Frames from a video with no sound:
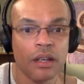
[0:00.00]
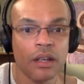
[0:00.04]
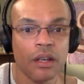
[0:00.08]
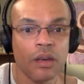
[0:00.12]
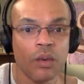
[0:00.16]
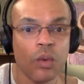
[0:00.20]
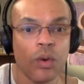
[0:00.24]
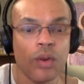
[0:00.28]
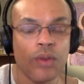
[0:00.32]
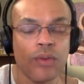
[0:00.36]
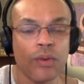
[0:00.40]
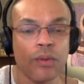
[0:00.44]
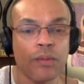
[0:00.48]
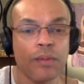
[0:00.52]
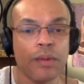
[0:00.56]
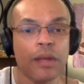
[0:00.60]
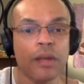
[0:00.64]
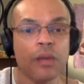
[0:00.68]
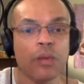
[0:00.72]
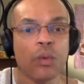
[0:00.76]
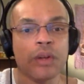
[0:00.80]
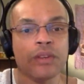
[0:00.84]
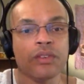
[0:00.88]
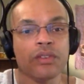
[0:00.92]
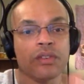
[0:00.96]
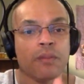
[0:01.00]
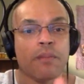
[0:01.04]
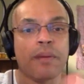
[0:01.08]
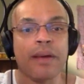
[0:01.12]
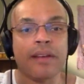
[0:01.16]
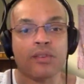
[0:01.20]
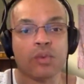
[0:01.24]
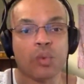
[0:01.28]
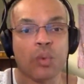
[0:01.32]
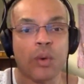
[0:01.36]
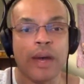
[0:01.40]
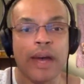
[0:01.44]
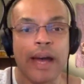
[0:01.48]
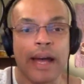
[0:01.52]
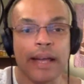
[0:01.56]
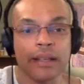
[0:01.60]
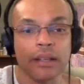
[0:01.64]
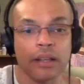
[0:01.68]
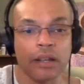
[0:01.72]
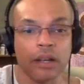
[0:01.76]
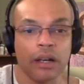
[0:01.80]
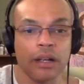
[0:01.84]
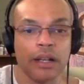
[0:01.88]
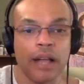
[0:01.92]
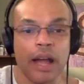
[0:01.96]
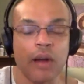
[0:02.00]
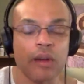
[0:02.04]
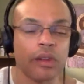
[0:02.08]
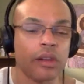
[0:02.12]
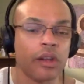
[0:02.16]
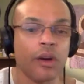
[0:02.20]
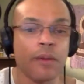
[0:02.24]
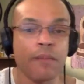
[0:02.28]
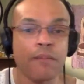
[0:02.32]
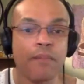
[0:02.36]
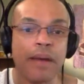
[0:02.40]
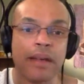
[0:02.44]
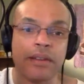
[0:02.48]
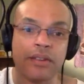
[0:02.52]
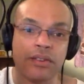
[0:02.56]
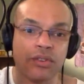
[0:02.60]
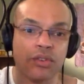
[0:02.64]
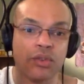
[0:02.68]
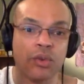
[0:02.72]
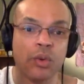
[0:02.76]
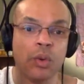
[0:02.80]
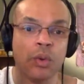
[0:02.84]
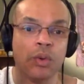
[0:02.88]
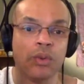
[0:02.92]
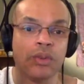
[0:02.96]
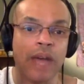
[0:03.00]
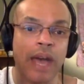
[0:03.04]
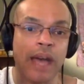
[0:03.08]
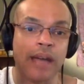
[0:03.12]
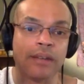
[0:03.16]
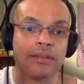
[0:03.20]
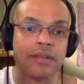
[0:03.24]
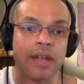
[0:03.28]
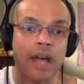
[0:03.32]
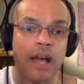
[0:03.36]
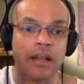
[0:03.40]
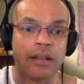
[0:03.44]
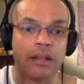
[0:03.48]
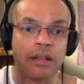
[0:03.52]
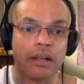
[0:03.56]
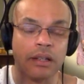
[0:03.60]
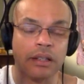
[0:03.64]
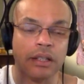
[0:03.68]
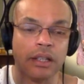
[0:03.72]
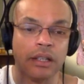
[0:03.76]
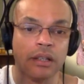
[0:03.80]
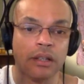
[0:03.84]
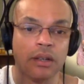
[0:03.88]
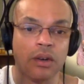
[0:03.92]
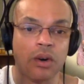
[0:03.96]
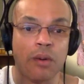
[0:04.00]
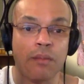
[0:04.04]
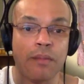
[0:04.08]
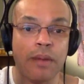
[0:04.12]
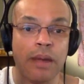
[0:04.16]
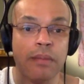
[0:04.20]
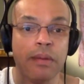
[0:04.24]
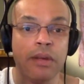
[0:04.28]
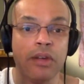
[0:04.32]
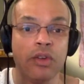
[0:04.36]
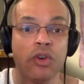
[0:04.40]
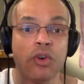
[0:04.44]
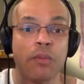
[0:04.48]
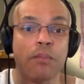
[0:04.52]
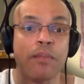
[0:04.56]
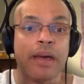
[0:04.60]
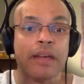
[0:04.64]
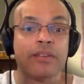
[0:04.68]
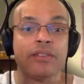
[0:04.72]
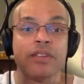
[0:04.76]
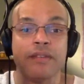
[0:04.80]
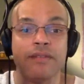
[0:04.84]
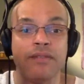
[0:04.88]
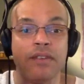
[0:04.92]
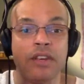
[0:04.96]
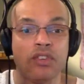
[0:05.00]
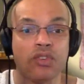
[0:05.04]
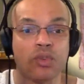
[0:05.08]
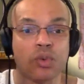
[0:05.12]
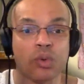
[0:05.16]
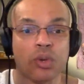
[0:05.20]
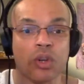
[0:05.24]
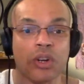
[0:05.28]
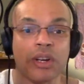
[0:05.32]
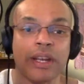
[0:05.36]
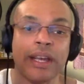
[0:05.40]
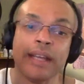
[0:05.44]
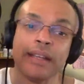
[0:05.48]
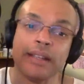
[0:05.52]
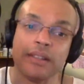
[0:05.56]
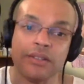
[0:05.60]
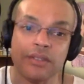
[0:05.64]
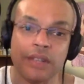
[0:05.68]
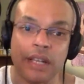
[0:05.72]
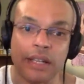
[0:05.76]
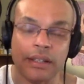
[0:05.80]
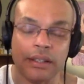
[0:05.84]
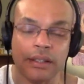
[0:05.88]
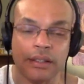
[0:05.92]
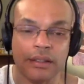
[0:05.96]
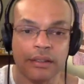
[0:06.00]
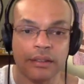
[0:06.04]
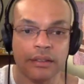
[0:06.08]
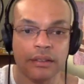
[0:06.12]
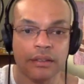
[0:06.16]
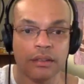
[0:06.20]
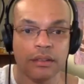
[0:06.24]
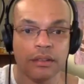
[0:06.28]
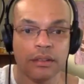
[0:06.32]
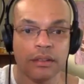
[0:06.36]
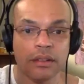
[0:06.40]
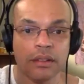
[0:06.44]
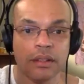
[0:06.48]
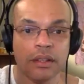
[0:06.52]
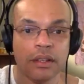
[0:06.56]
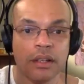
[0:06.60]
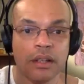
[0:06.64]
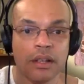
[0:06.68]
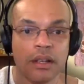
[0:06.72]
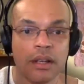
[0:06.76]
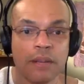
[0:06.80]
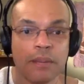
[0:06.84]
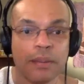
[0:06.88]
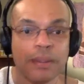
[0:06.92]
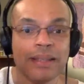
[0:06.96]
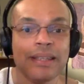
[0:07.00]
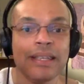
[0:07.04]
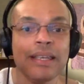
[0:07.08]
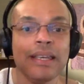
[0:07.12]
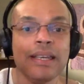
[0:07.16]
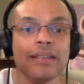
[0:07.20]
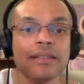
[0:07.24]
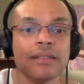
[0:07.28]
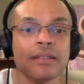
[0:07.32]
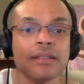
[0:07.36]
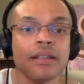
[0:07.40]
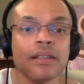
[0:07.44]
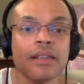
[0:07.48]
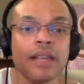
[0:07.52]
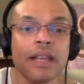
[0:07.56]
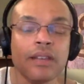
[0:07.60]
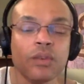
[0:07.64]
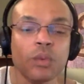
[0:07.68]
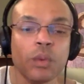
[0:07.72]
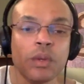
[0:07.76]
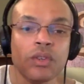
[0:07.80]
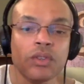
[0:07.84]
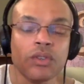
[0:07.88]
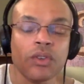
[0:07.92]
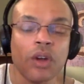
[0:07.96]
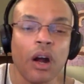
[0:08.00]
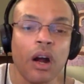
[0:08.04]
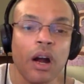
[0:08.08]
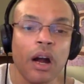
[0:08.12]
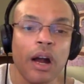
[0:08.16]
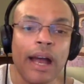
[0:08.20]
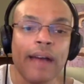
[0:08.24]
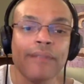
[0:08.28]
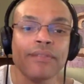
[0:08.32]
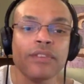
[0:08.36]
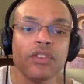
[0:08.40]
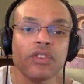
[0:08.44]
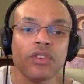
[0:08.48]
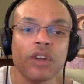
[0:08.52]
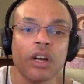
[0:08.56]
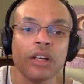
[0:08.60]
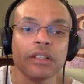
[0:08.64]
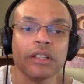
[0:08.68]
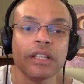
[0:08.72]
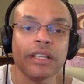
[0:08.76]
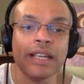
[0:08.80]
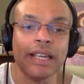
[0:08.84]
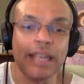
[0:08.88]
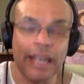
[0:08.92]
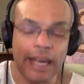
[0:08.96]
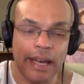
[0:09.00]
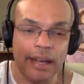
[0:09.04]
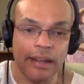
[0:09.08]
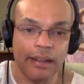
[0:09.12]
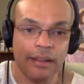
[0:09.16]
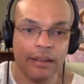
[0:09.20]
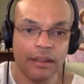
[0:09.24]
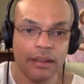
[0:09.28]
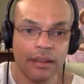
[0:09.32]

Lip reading: whether it be what's the best way I learn best through tactile learning, or maybe you're best at visual or kinesthetic. But these are the things we have to start looking at.